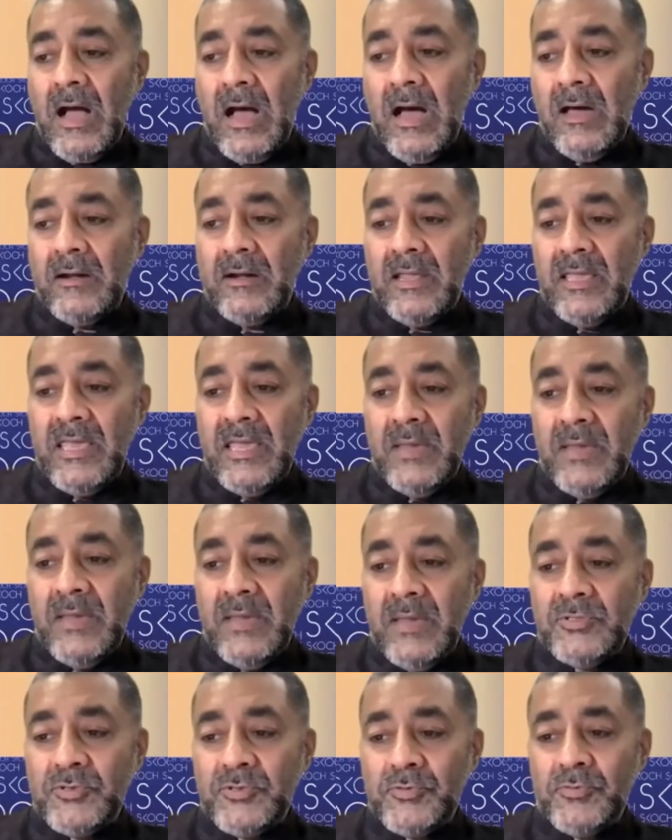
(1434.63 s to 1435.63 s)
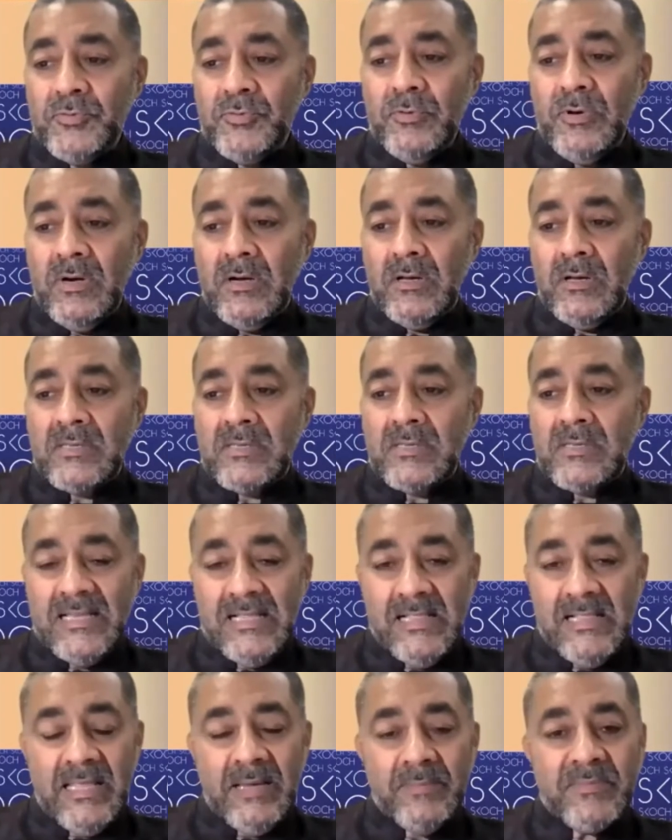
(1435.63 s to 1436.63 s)
are able to
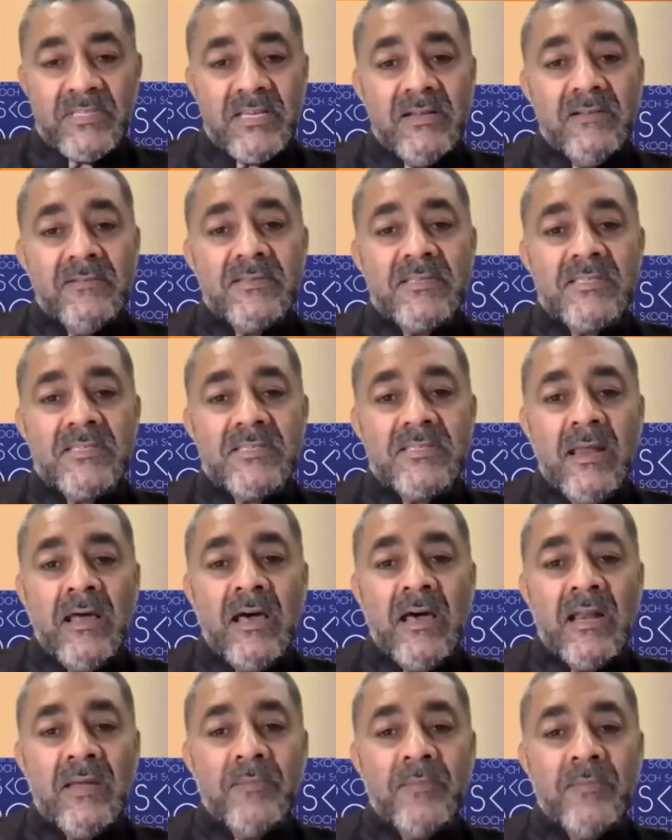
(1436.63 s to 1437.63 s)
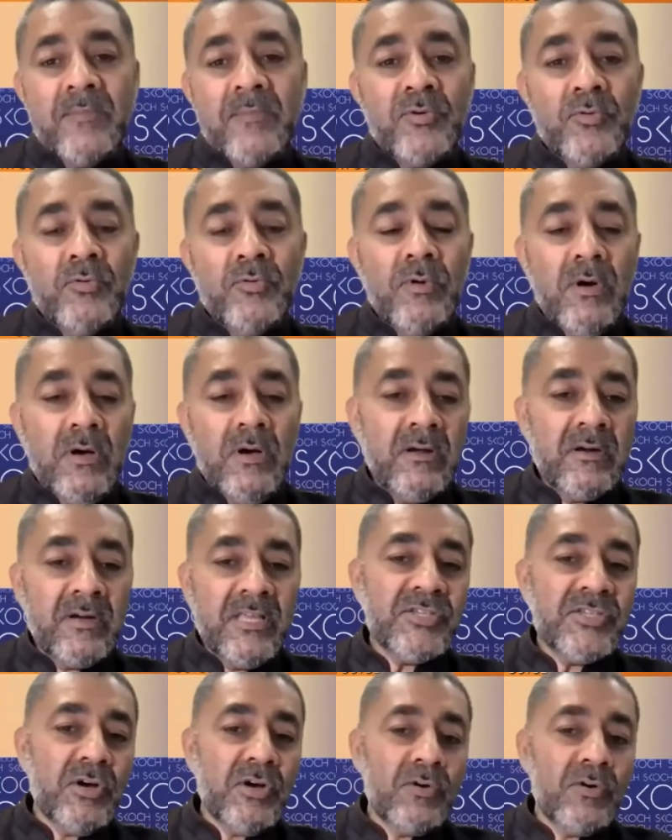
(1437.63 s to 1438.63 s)
skill themselves and are able to
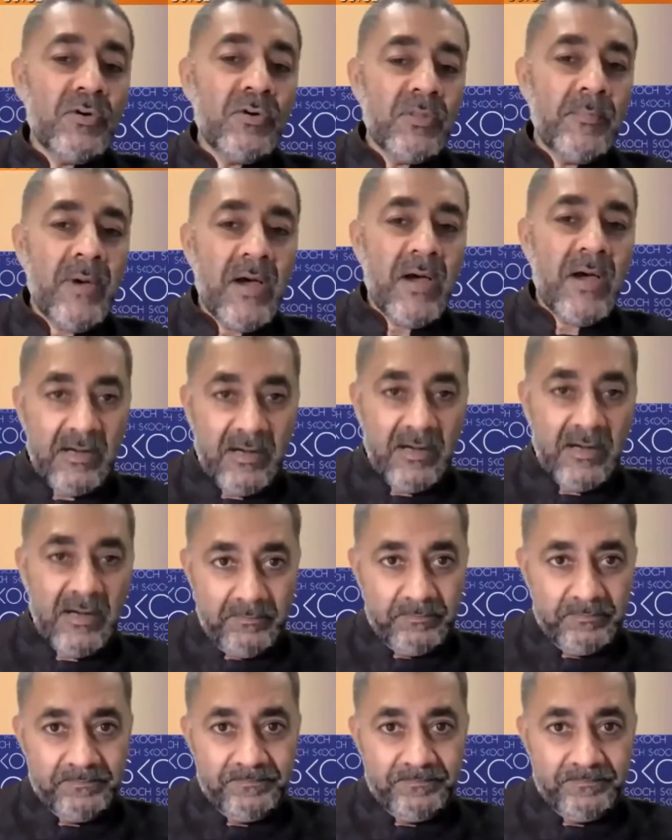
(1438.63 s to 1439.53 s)
reach out to the market?